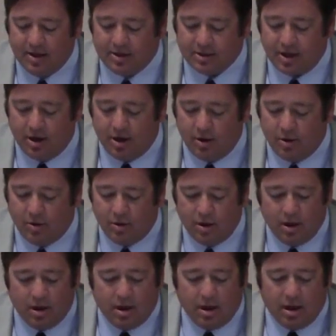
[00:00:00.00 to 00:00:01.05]
So.
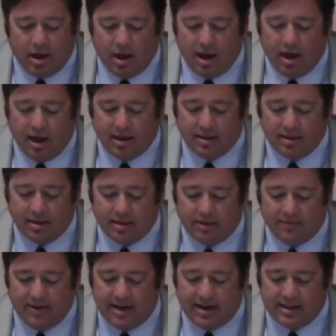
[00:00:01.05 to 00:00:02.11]
Uh, the
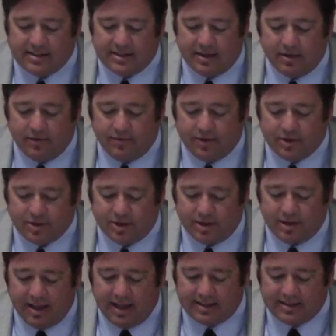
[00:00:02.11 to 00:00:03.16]
VNNC to officially
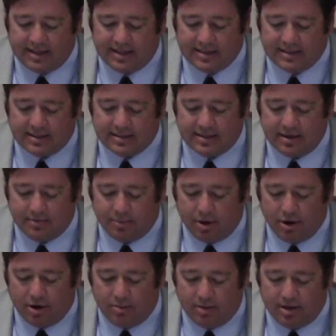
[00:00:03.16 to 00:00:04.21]
elect an assistant
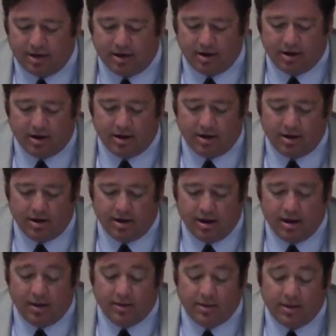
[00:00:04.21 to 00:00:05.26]
parliamentarian
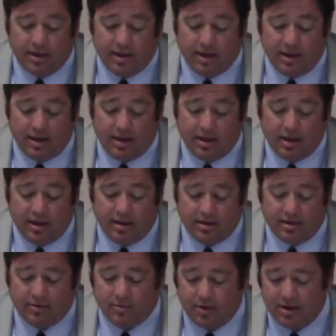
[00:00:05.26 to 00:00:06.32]
the,
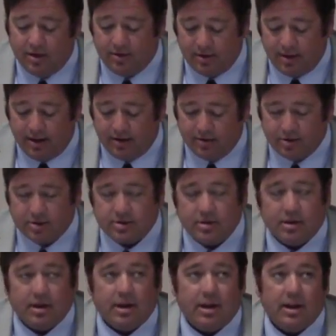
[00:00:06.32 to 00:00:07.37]
we know the language.
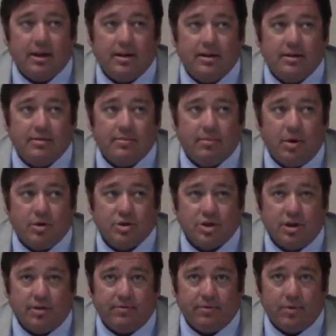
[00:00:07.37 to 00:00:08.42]
Uh, motion
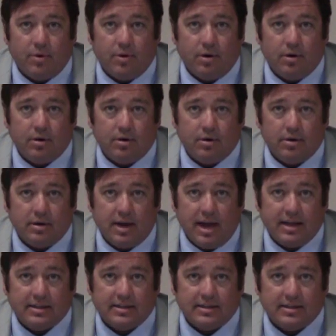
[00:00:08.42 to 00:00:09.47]
on the floor,
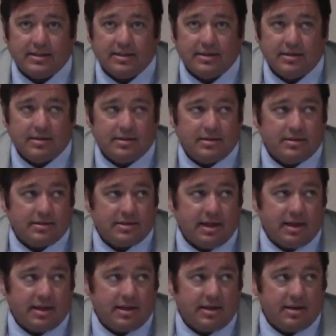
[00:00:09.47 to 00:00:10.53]
yes. Seconded.
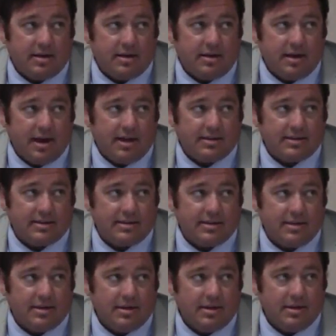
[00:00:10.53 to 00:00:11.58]
Seconded, yes.
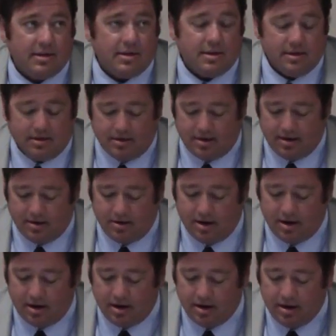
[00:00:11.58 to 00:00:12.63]
Yes.
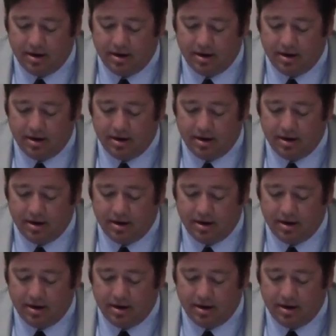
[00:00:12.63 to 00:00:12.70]
Yes.